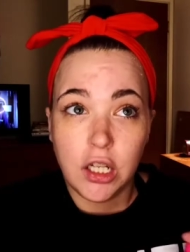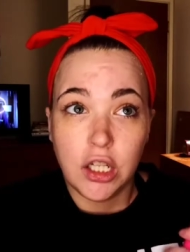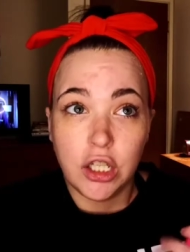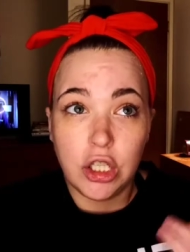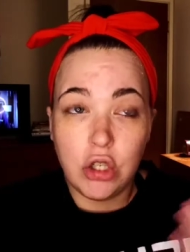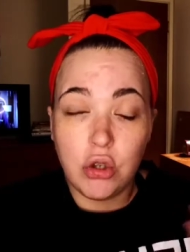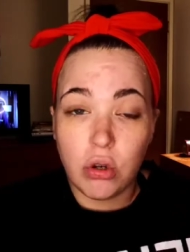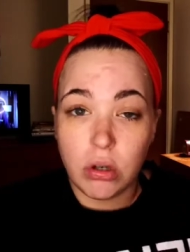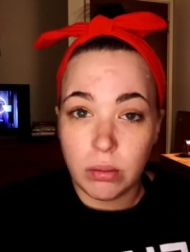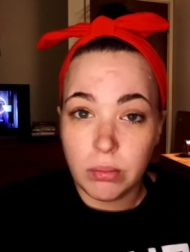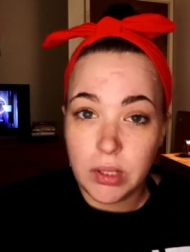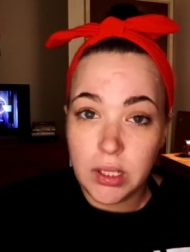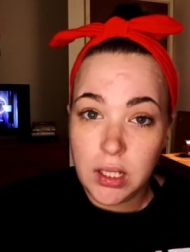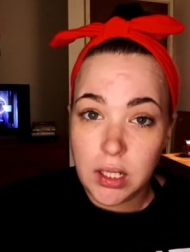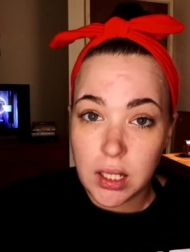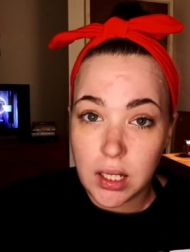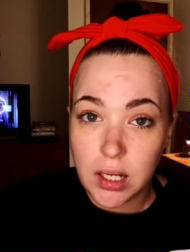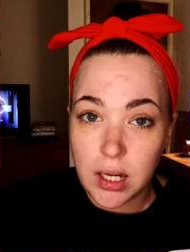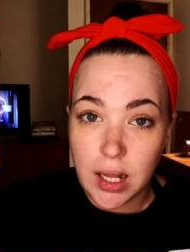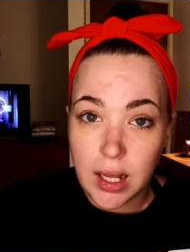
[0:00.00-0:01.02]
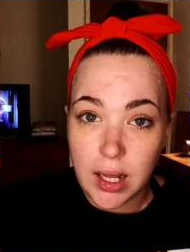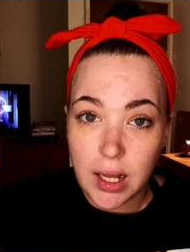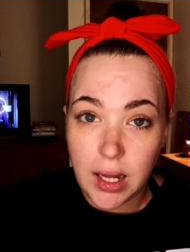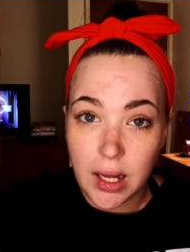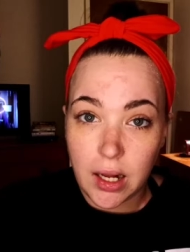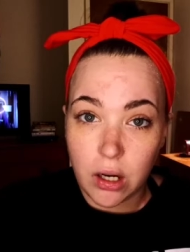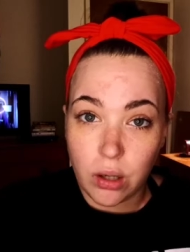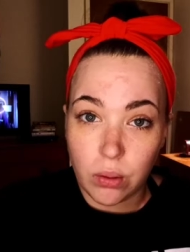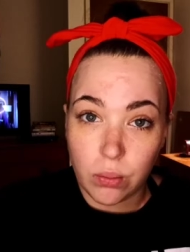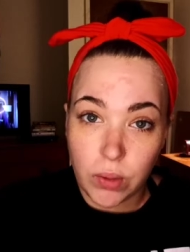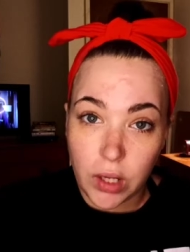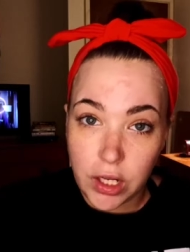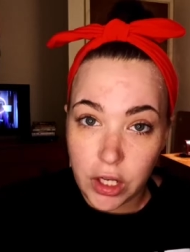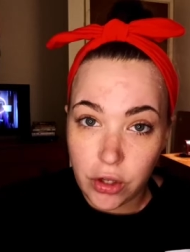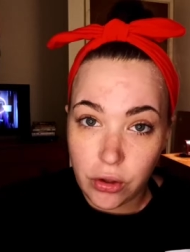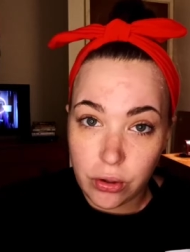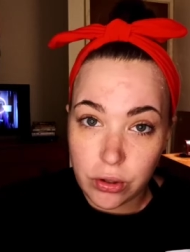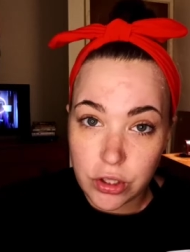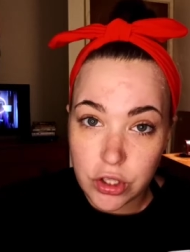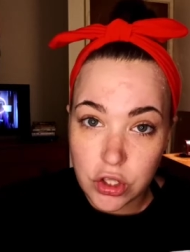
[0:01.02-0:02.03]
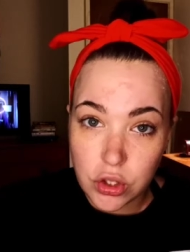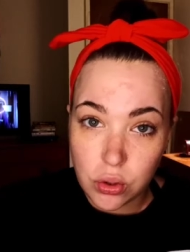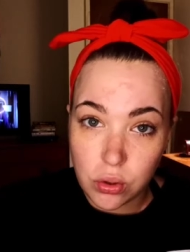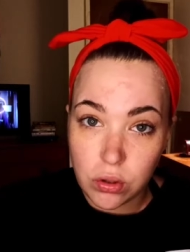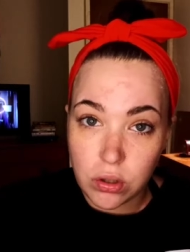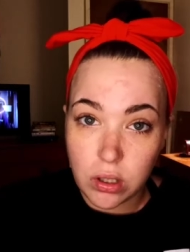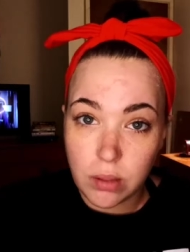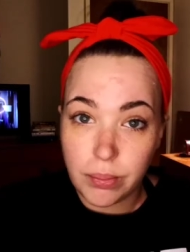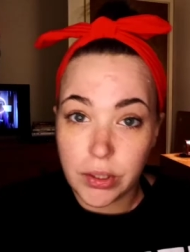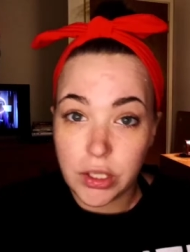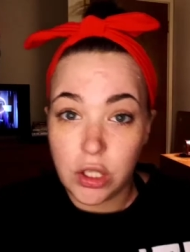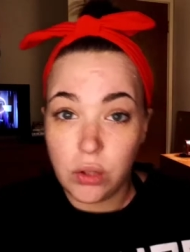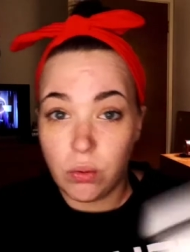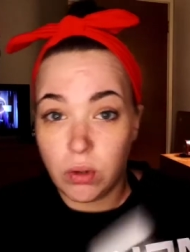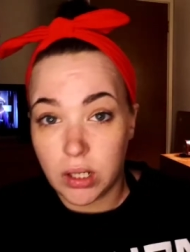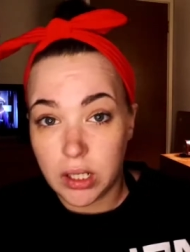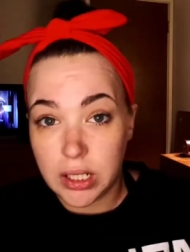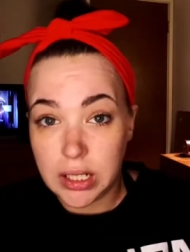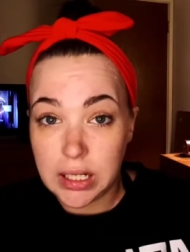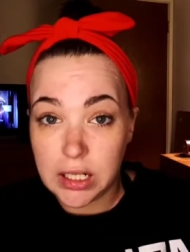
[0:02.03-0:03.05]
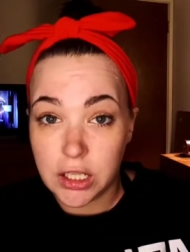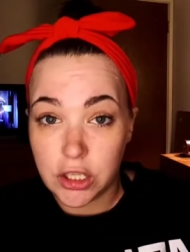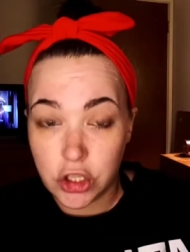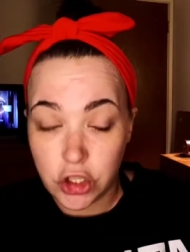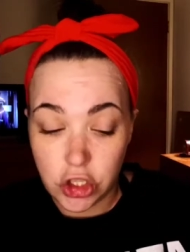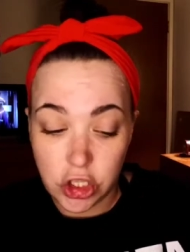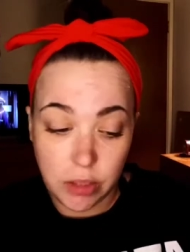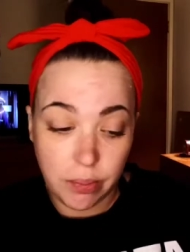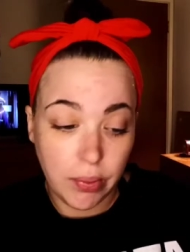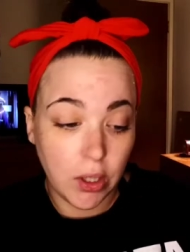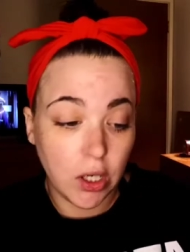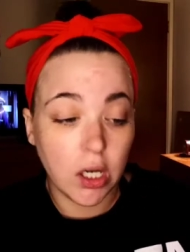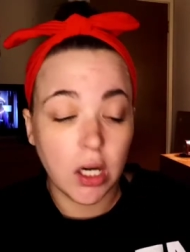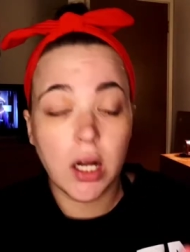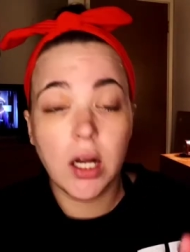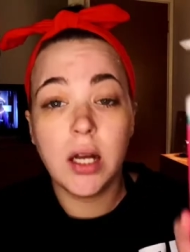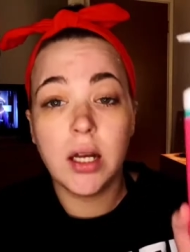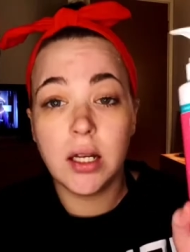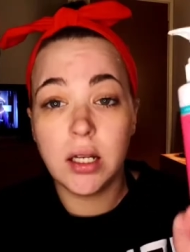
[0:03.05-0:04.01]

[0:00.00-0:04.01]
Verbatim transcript: you normally get at a regular store but you want to get it cheaper.